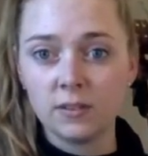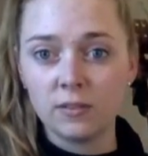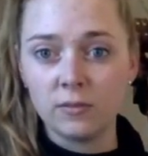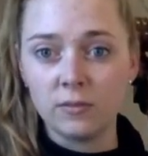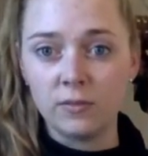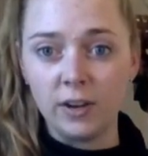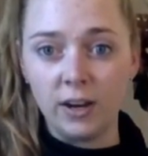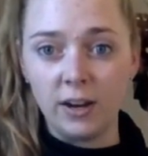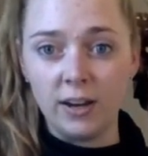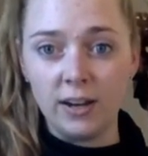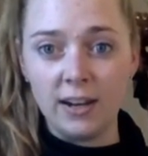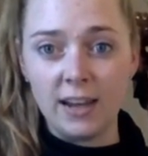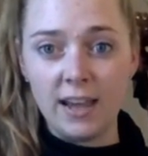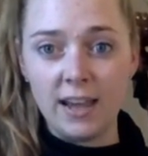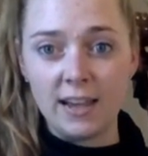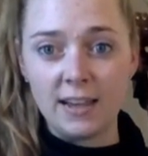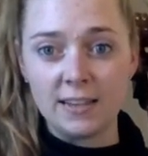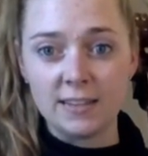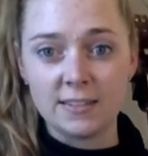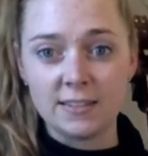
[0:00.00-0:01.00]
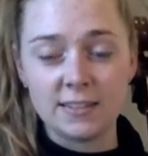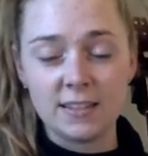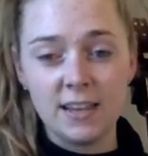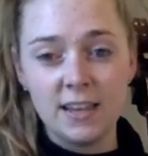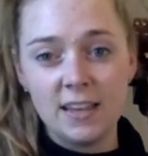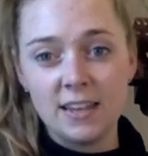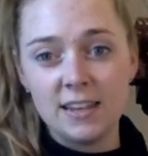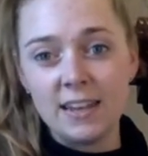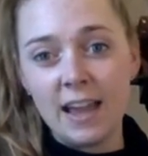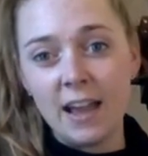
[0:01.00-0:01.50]
Very nice.
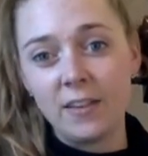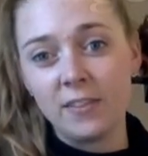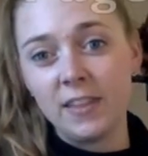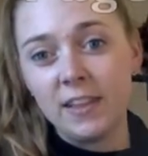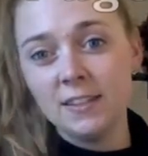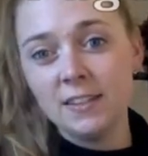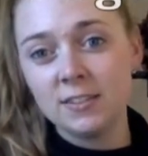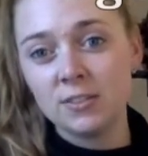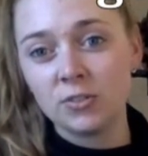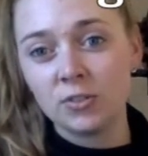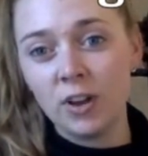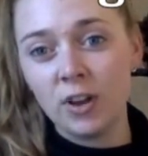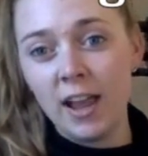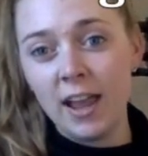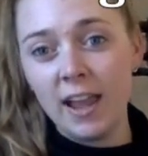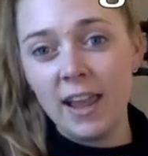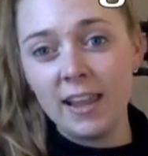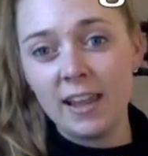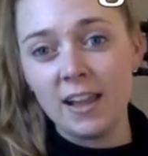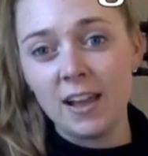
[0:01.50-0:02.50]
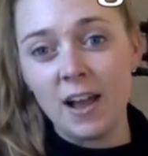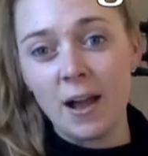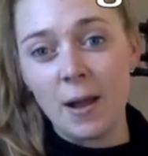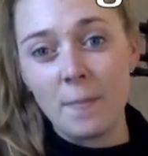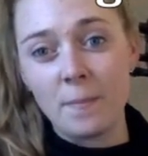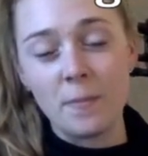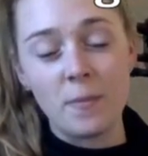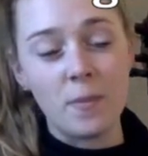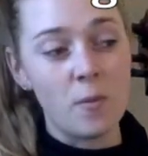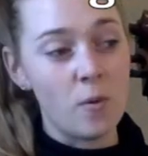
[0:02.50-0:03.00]
Now let's try
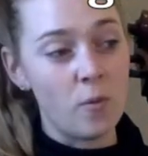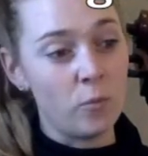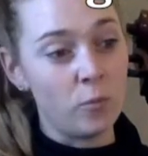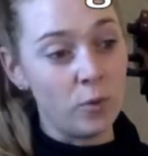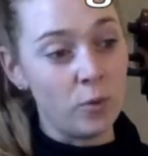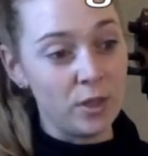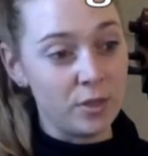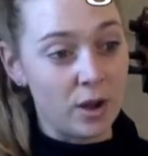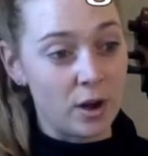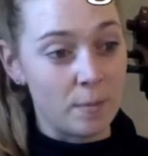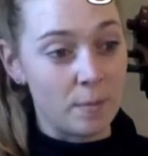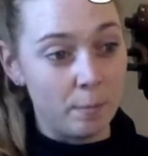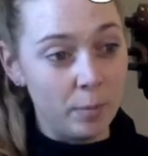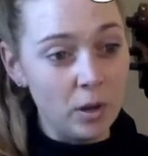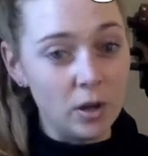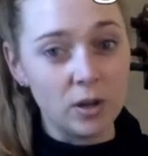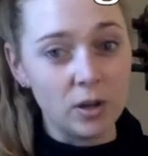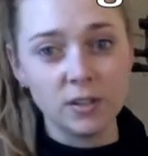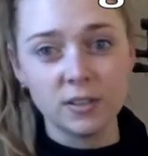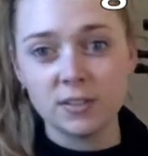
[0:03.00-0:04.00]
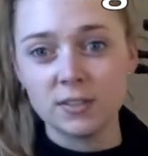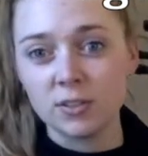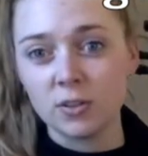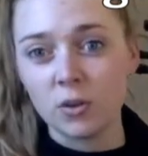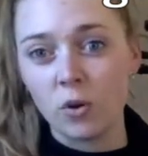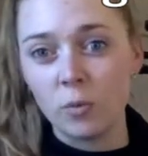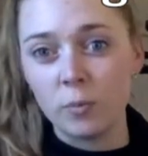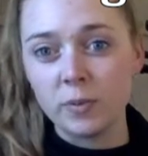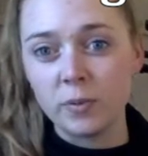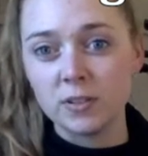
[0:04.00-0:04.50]
with our books,
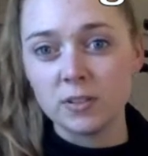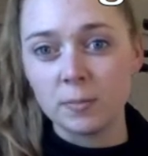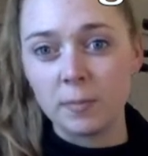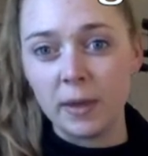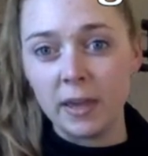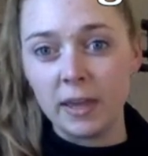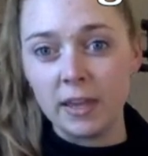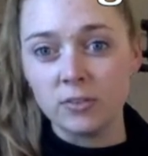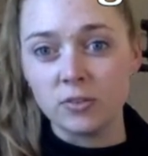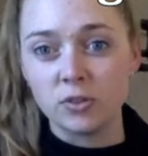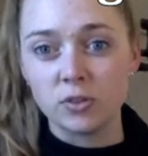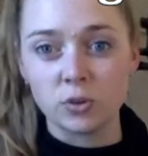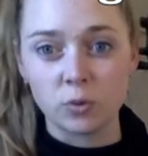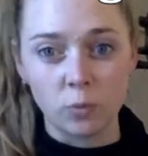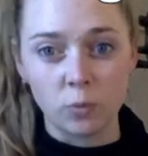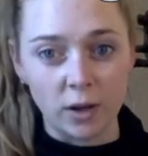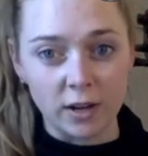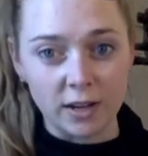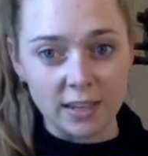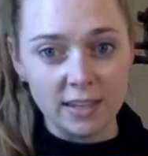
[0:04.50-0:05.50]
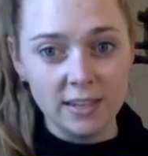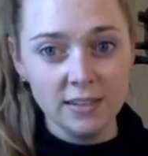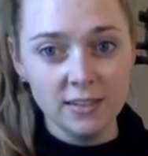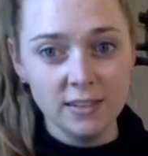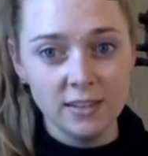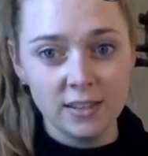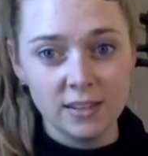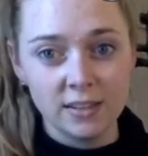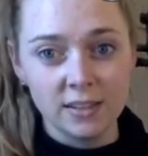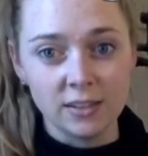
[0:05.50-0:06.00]
open to page 20.
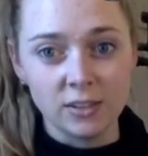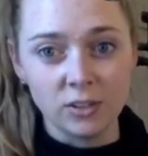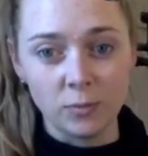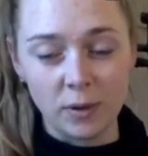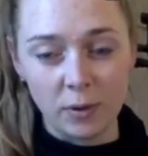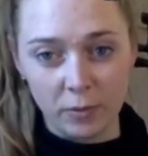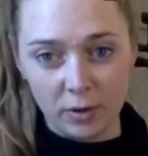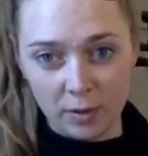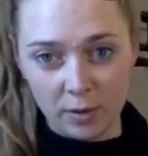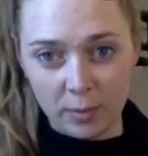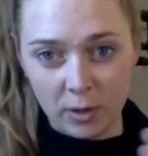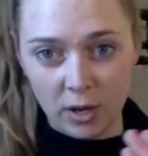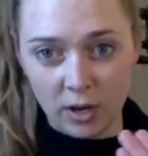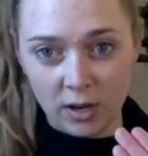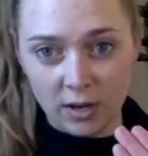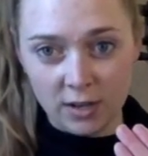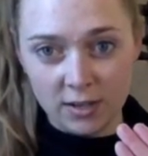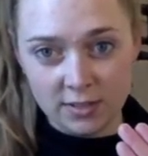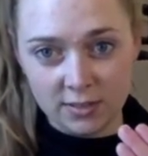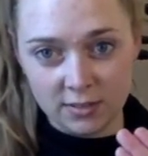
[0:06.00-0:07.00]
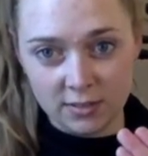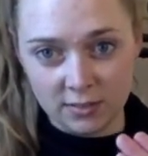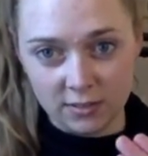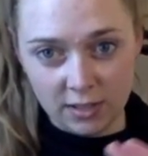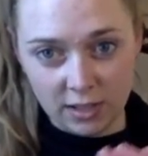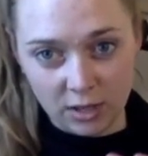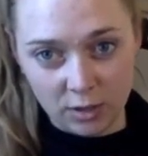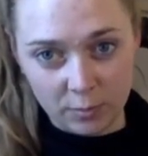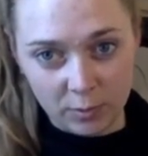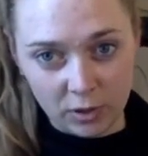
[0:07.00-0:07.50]
You may want to pause,
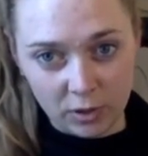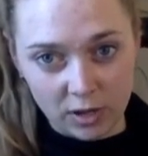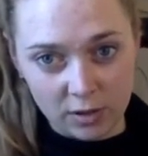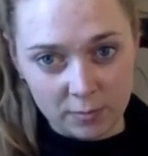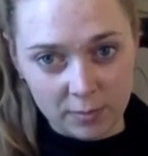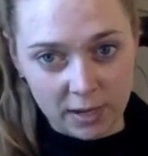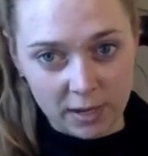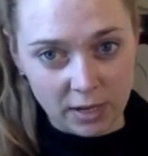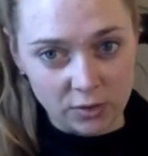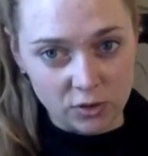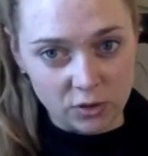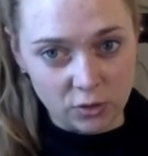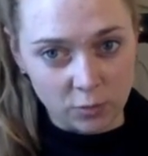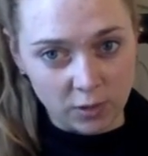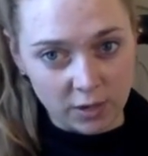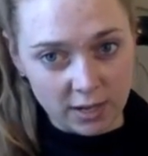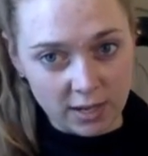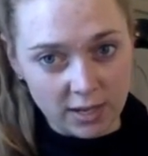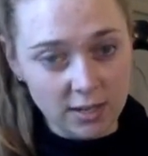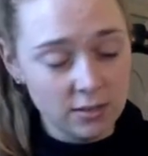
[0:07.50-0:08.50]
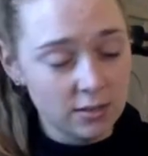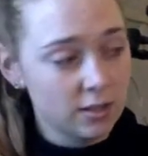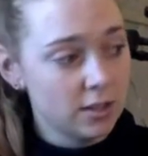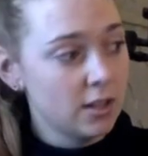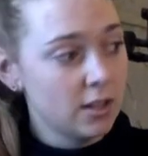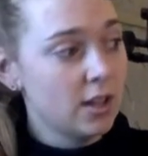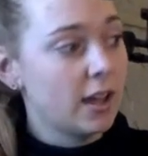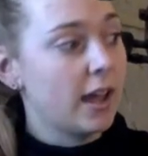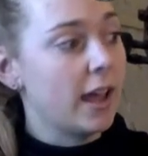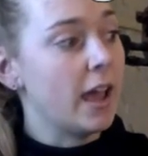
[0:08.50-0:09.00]
get your book on page 20.
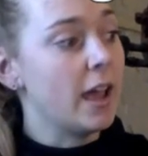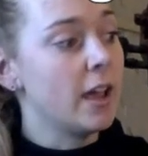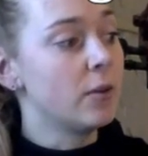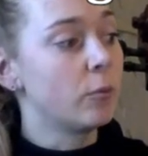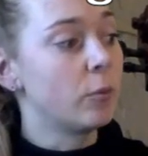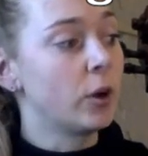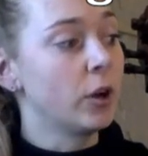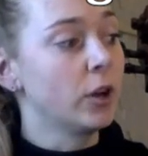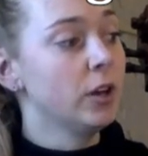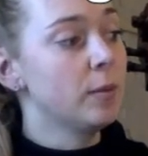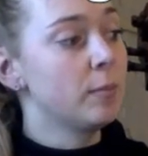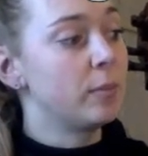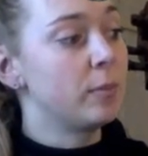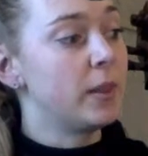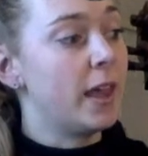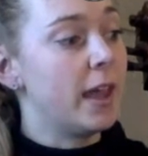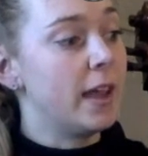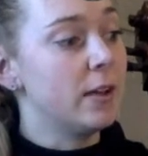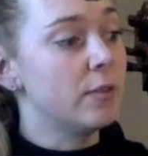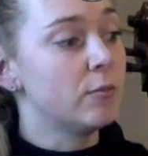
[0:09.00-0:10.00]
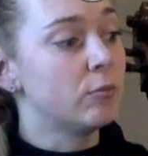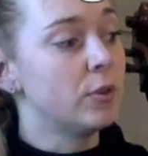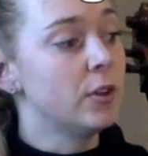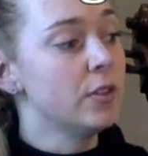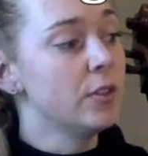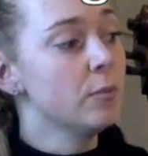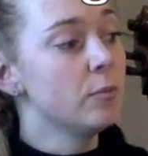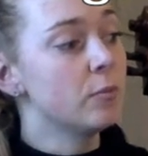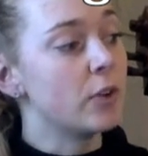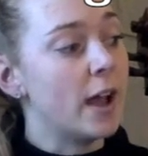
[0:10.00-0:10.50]
And we're going to play
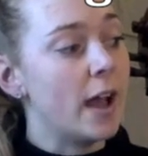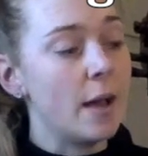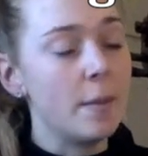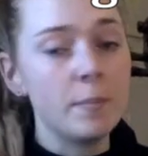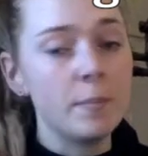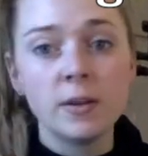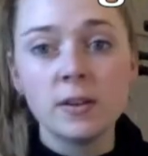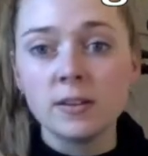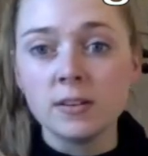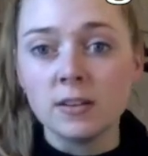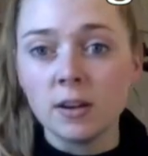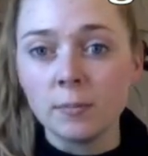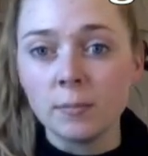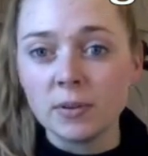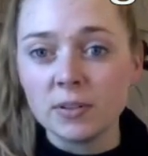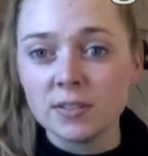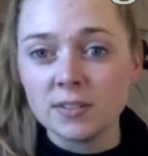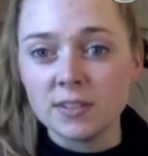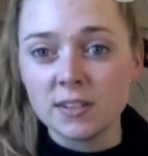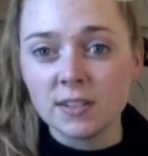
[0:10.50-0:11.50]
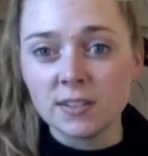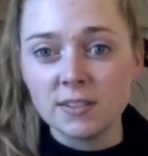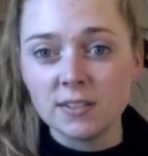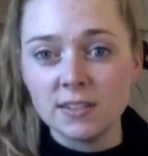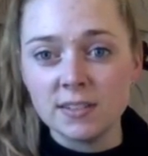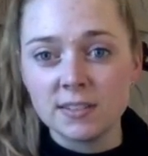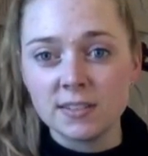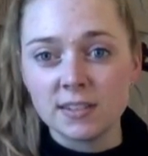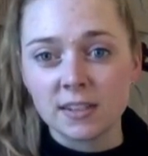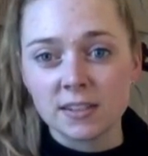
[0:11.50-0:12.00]
Rhythm Rap number
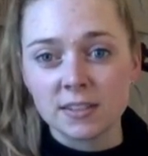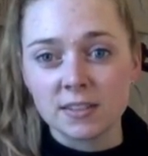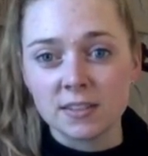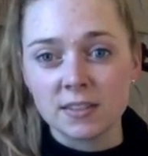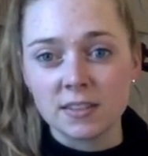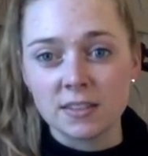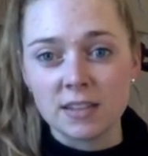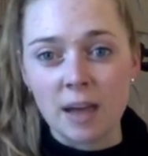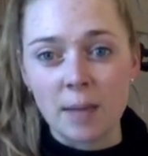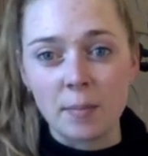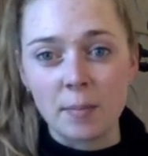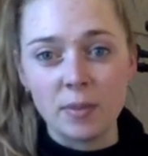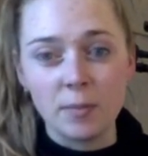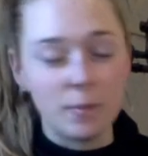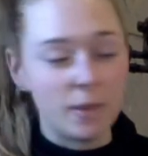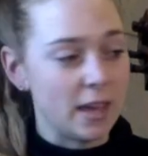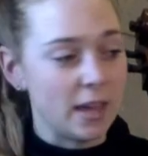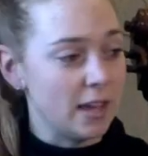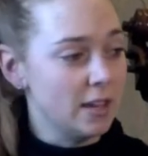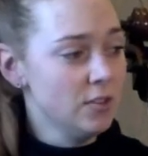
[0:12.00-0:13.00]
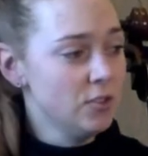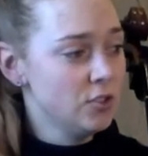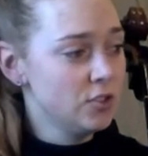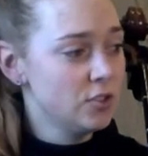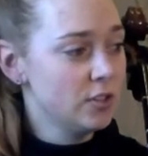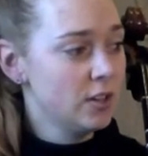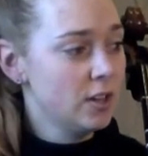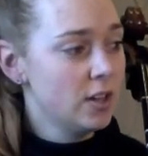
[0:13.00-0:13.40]
66 at the top of the page.